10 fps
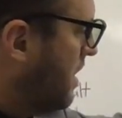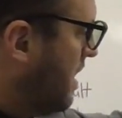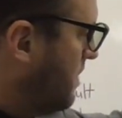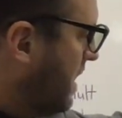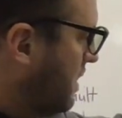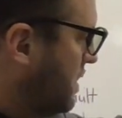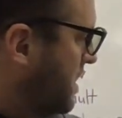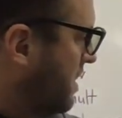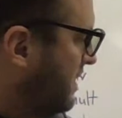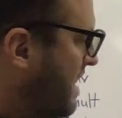and make this
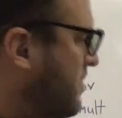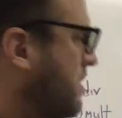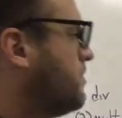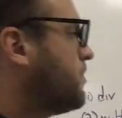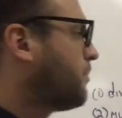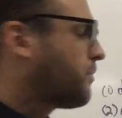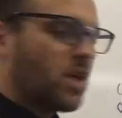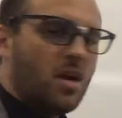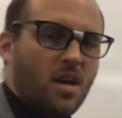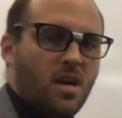an 11.
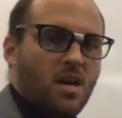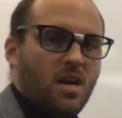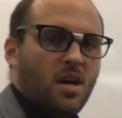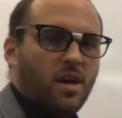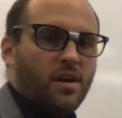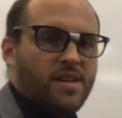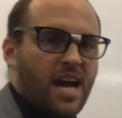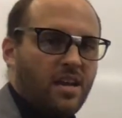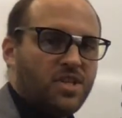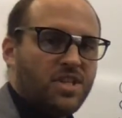Now
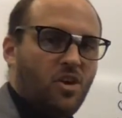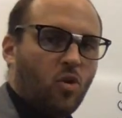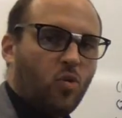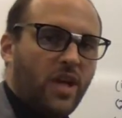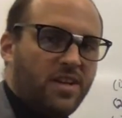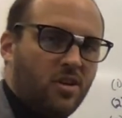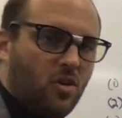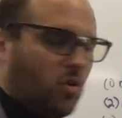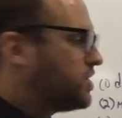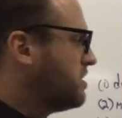you still
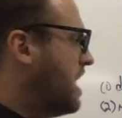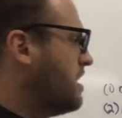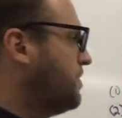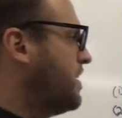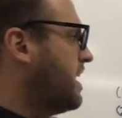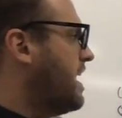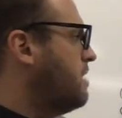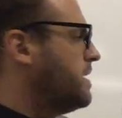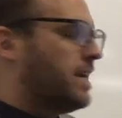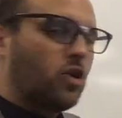redo. So now you think, how
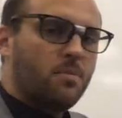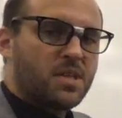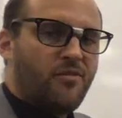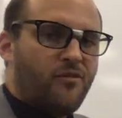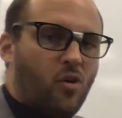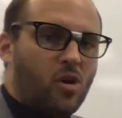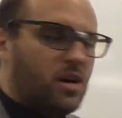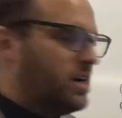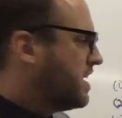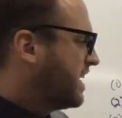many groups of
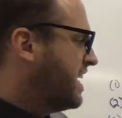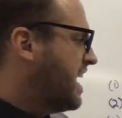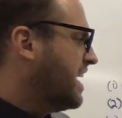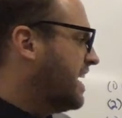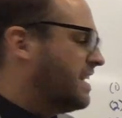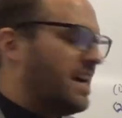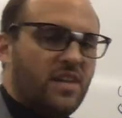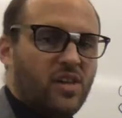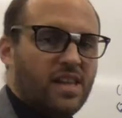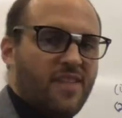4 can I get out
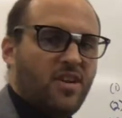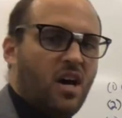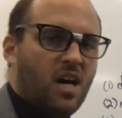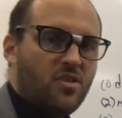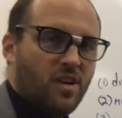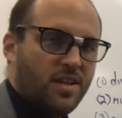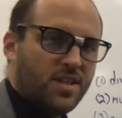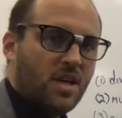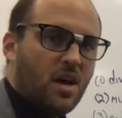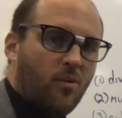of 11
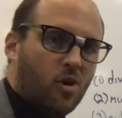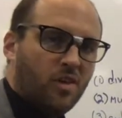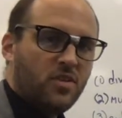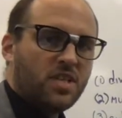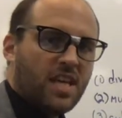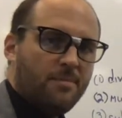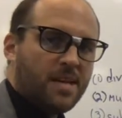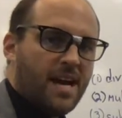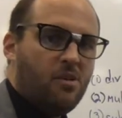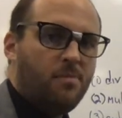hundredths? Well, if you skip
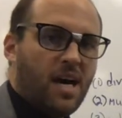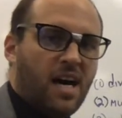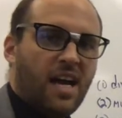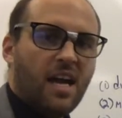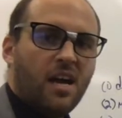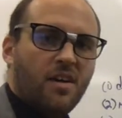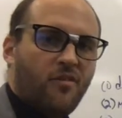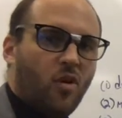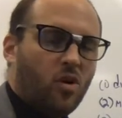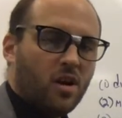count by
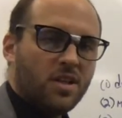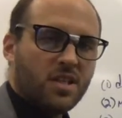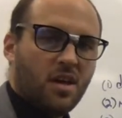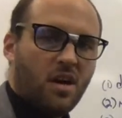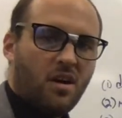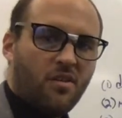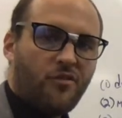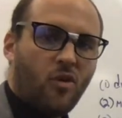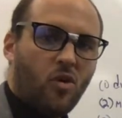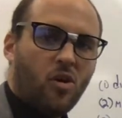4s,
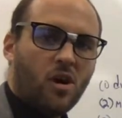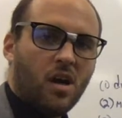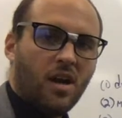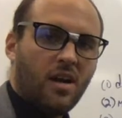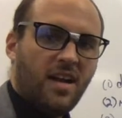4,